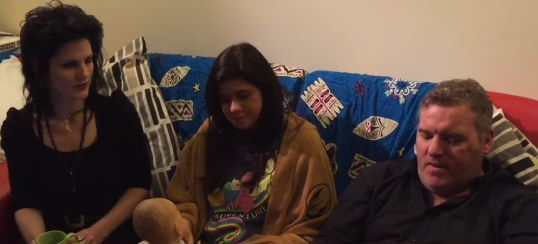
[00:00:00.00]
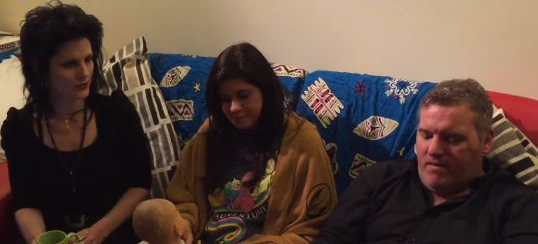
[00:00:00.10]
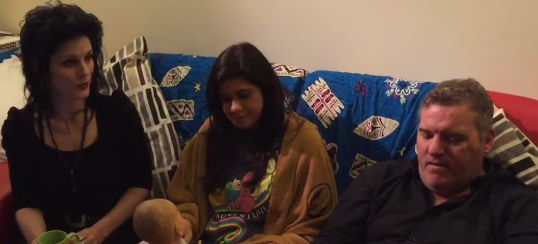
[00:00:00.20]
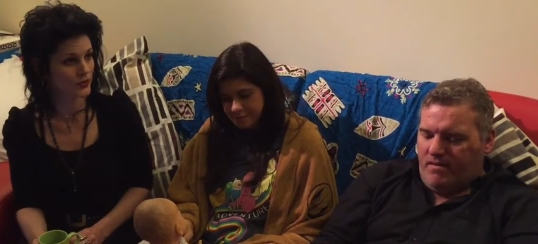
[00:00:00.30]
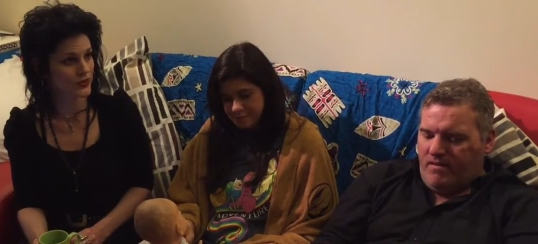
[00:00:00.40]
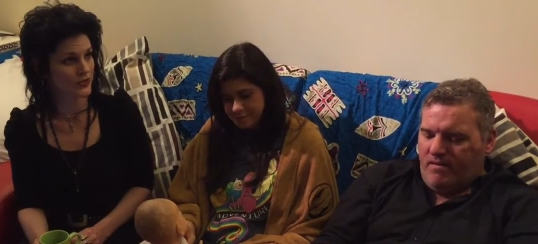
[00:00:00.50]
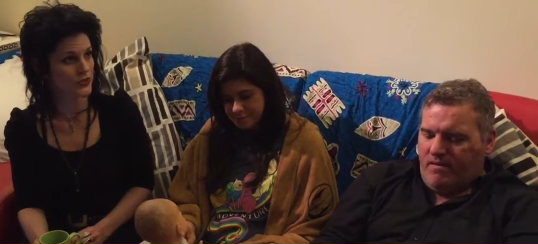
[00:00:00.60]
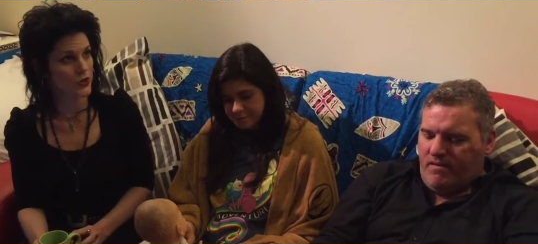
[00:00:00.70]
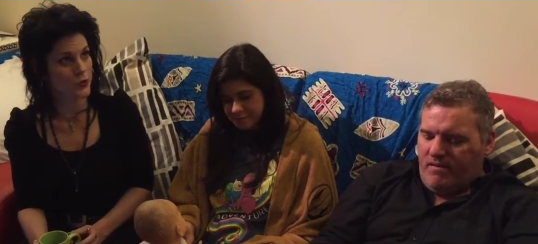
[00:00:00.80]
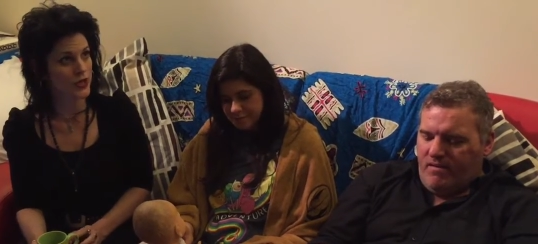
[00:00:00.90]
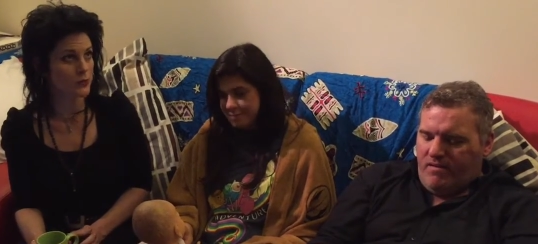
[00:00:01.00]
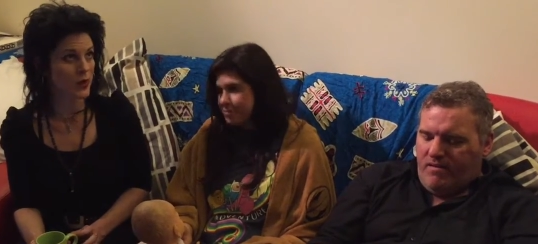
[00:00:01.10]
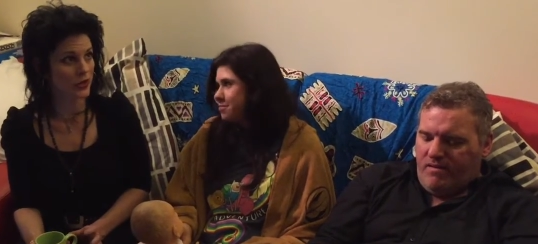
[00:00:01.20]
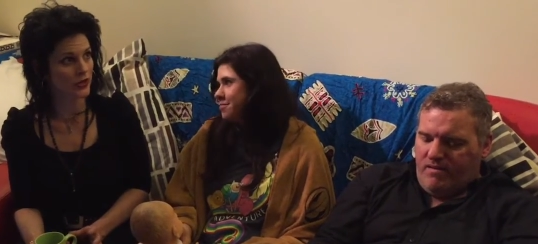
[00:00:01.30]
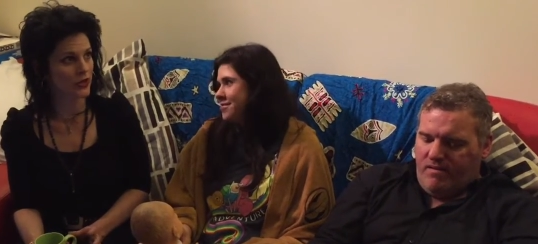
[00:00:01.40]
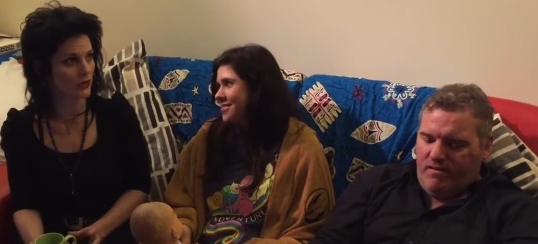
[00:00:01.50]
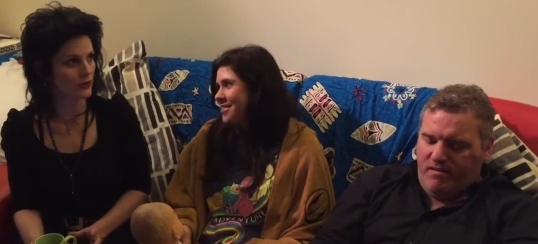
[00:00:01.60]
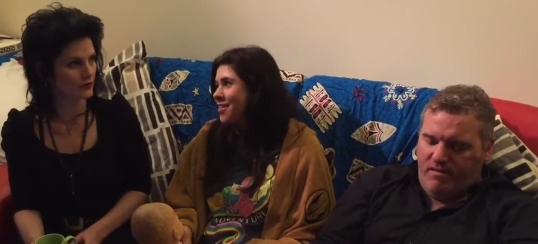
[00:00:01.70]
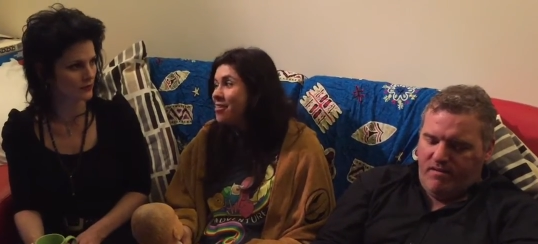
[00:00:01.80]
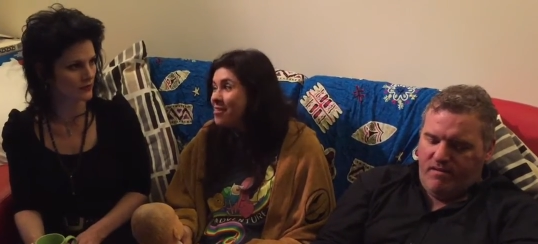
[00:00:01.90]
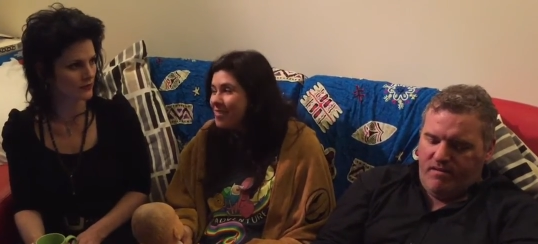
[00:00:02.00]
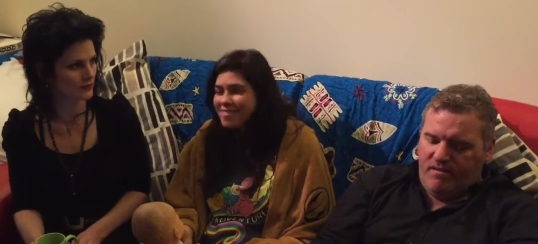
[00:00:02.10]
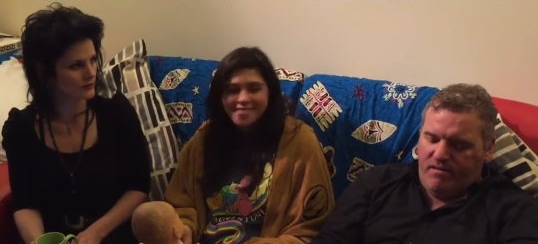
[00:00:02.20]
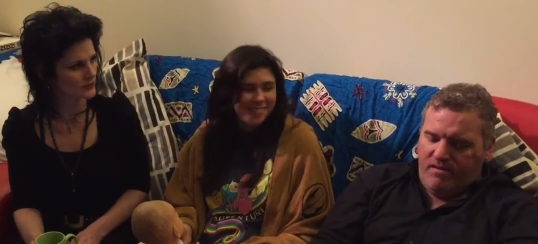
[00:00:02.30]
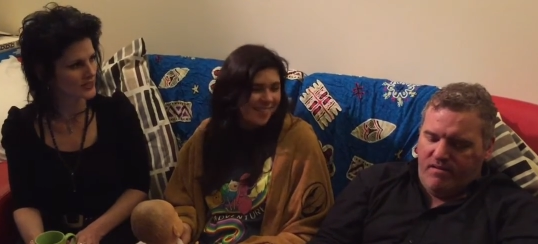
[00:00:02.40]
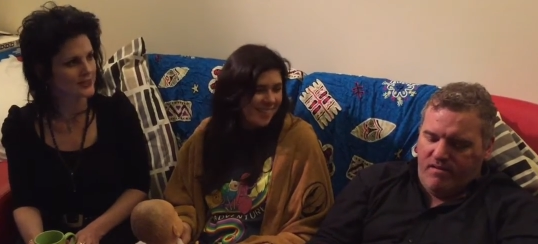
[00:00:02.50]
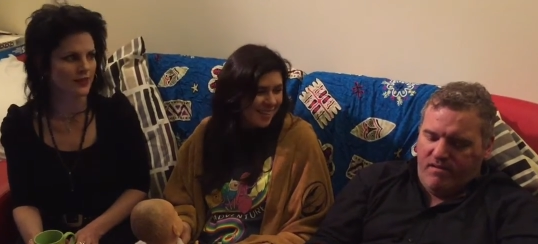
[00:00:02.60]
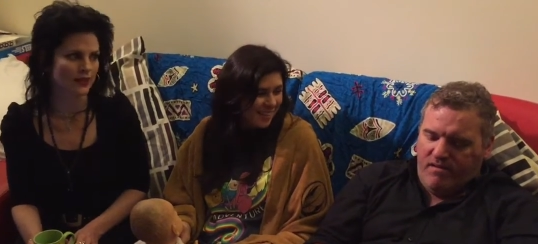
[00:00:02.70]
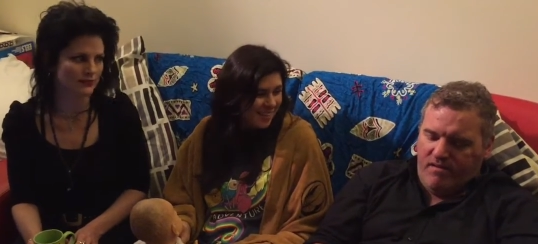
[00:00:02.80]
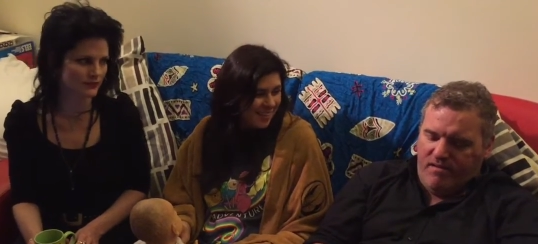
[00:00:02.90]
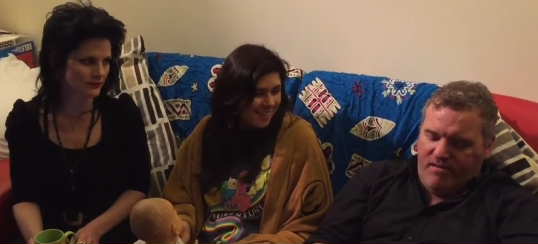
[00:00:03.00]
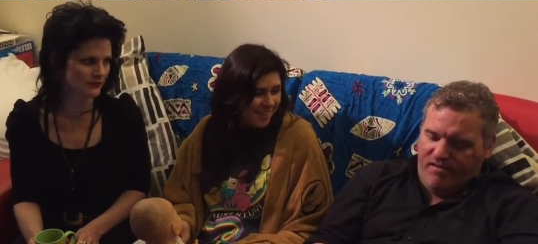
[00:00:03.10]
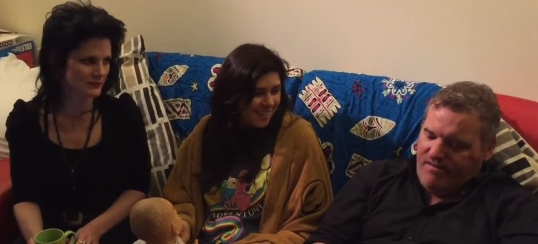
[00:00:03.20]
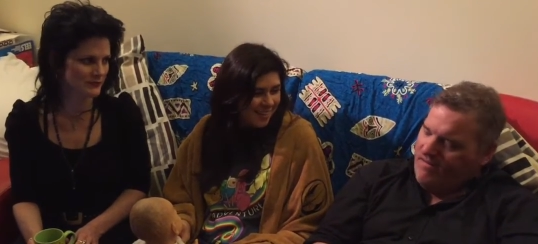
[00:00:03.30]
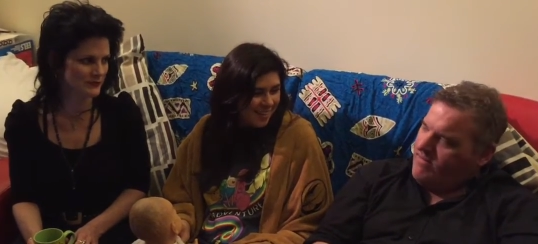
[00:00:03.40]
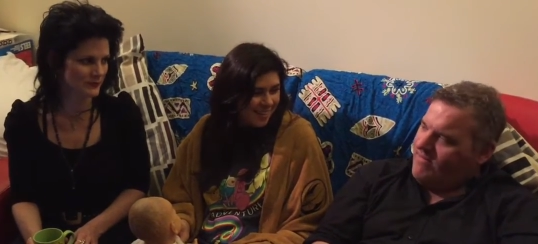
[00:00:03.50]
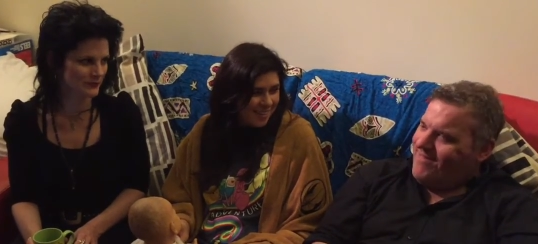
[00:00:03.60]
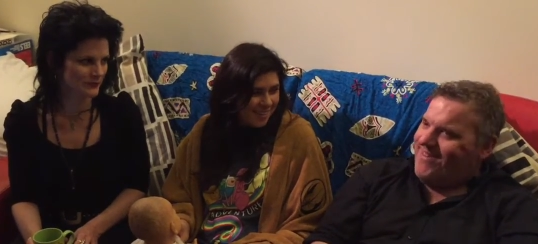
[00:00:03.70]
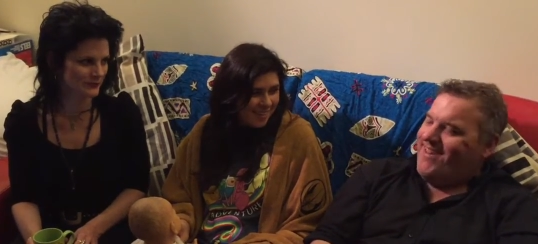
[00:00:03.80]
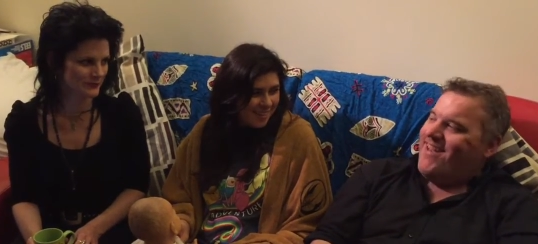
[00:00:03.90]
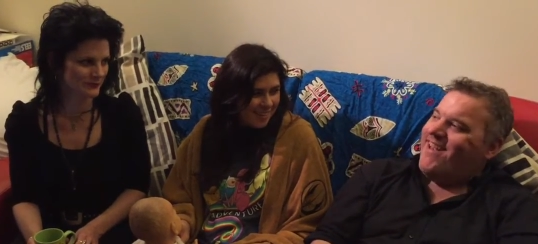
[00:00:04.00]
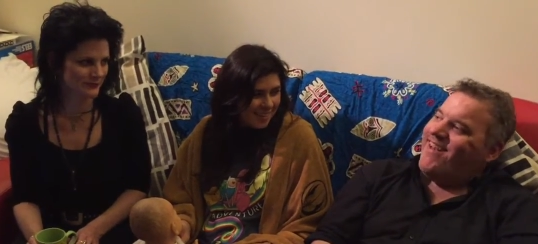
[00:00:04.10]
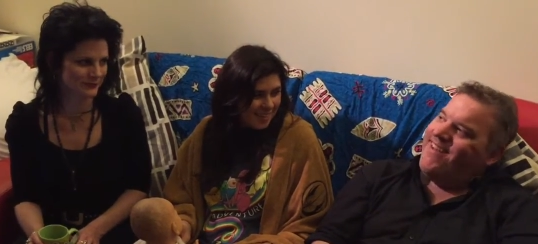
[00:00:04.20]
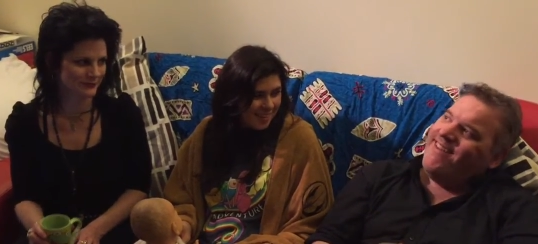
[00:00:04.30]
Speaker 1: Called it his Yogi Bear coat. Didn't you, love? Yeah.